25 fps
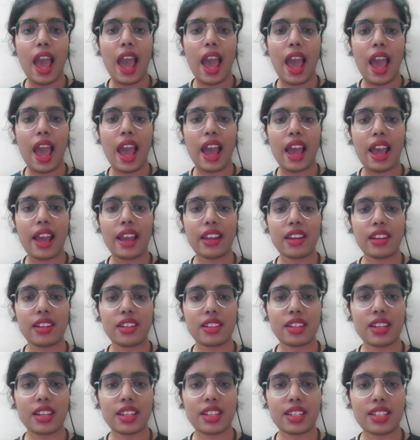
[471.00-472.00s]
And
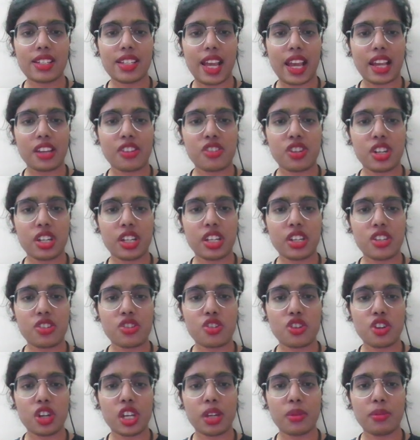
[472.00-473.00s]
it is actually
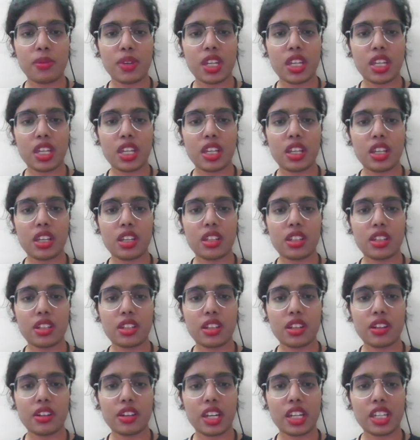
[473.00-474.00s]
showing me
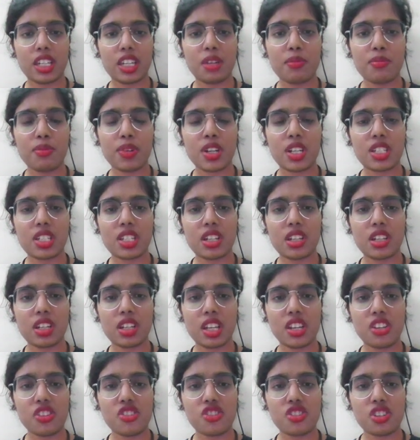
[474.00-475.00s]
the rating
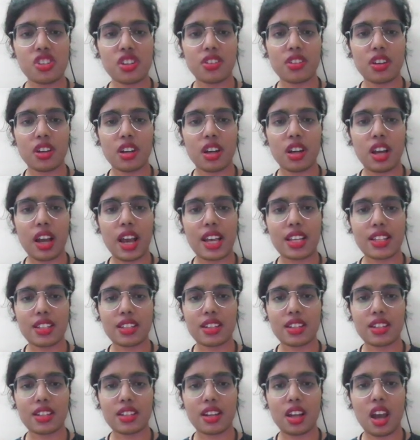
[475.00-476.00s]
percentage, as
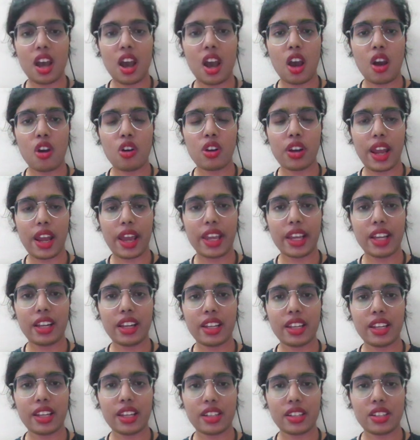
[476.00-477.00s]
in how
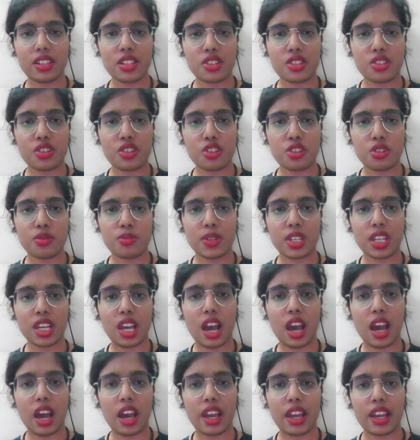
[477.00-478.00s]
likely it is to be
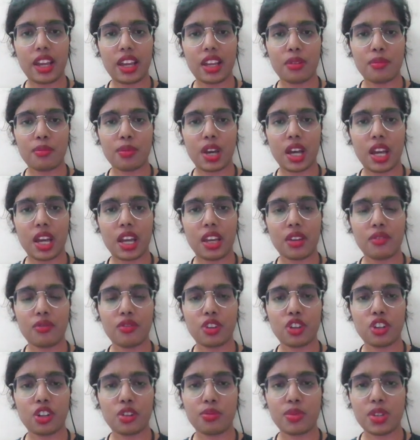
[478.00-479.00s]
high and by
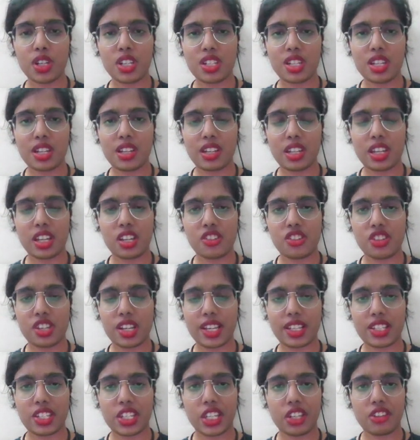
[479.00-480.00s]
what percentage,
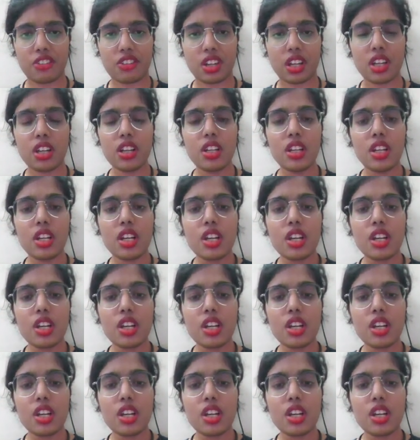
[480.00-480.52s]
etc.